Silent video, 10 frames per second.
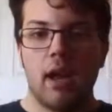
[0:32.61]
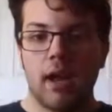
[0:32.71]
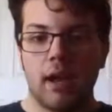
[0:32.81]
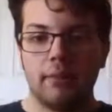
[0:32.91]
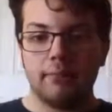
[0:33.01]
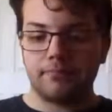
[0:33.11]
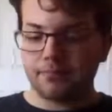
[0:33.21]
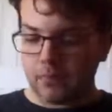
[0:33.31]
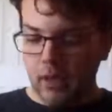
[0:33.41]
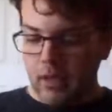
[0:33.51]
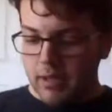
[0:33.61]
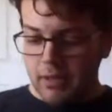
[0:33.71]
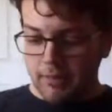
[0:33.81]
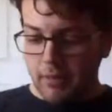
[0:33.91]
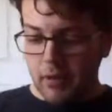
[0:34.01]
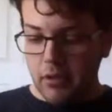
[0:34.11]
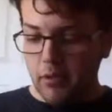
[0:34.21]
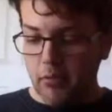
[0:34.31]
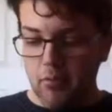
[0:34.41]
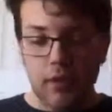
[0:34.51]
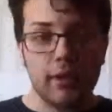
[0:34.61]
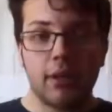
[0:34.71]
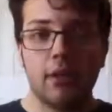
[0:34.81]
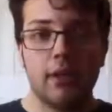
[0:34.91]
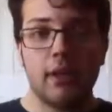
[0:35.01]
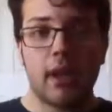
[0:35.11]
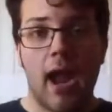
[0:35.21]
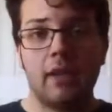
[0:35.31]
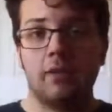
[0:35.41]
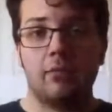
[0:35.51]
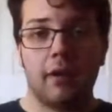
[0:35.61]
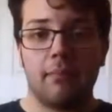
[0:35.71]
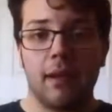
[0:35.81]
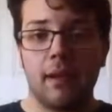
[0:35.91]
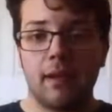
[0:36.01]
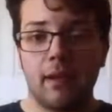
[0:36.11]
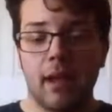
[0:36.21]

Um, this book, really good, highly recommended.